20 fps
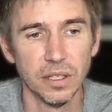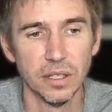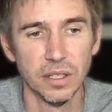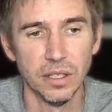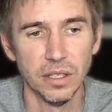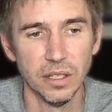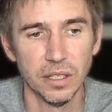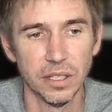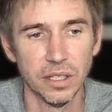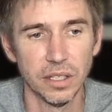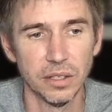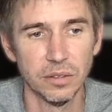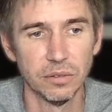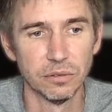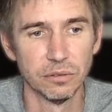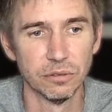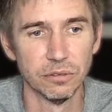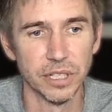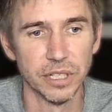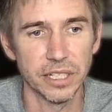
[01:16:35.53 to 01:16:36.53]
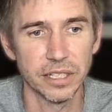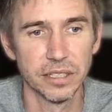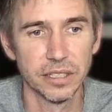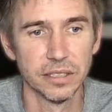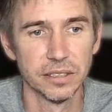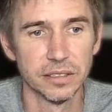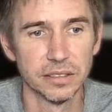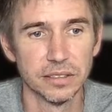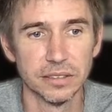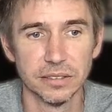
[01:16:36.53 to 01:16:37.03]
in RIC.
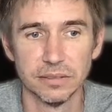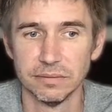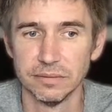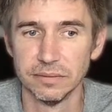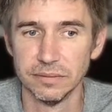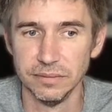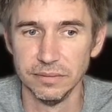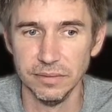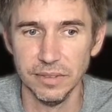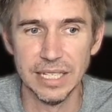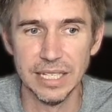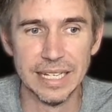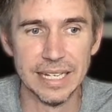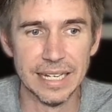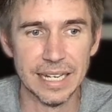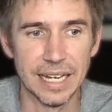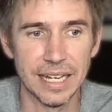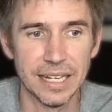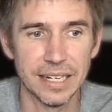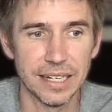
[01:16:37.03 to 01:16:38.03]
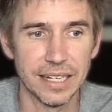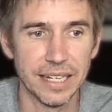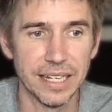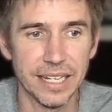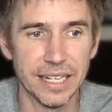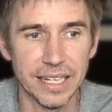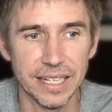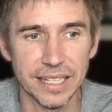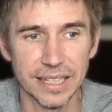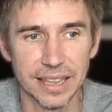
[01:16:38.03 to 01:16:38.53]
Not
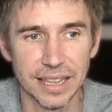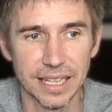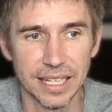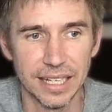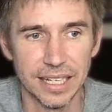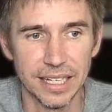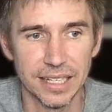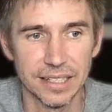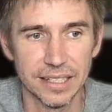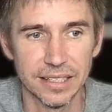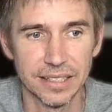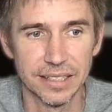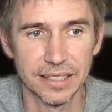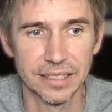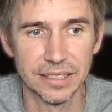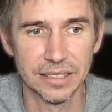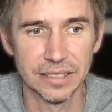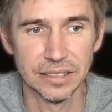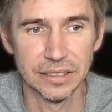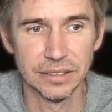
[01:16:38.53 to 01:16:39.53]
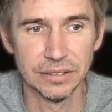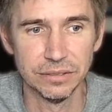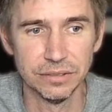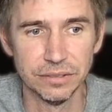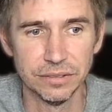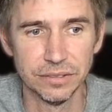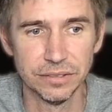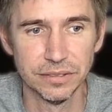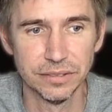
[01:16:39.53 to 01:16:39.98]
a lot of